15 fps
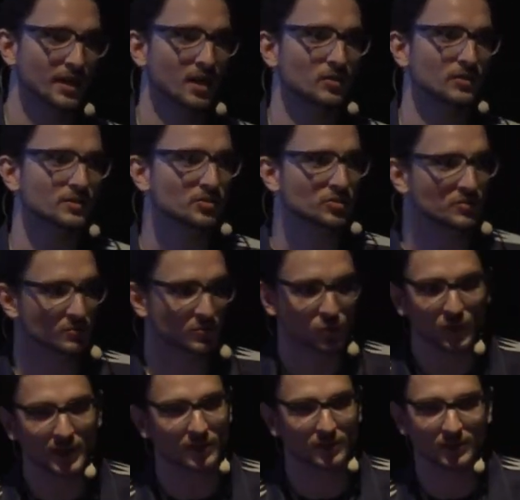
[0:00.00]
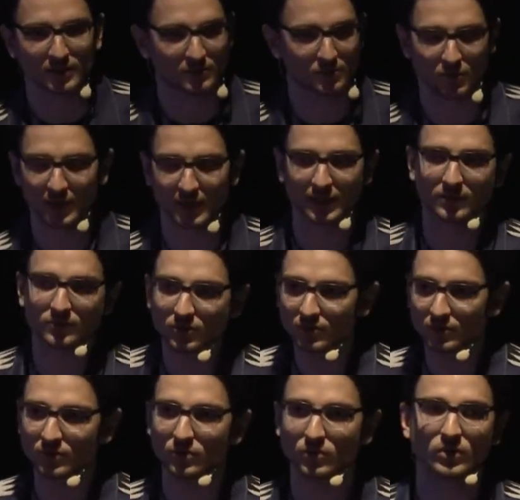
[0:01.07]
down and quickly explain
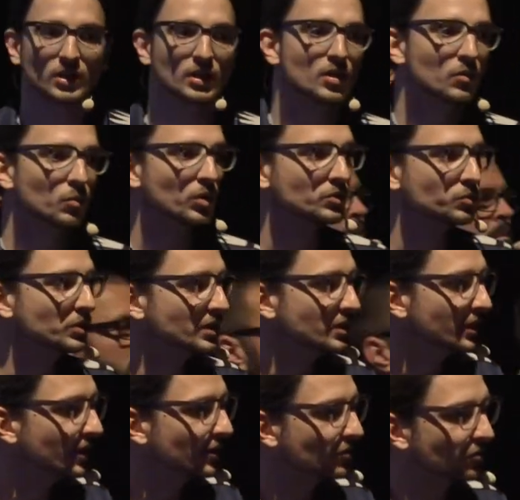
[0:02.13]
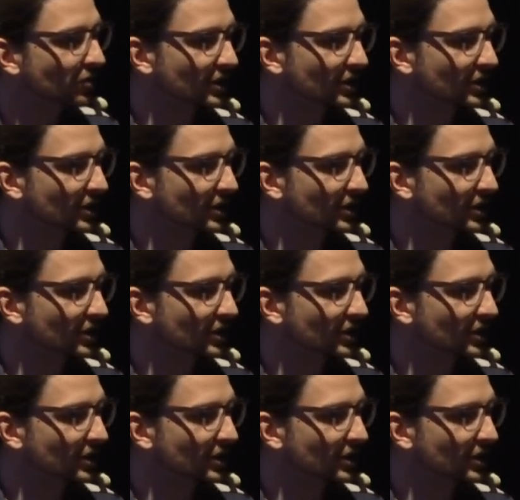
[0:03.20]
to you what we did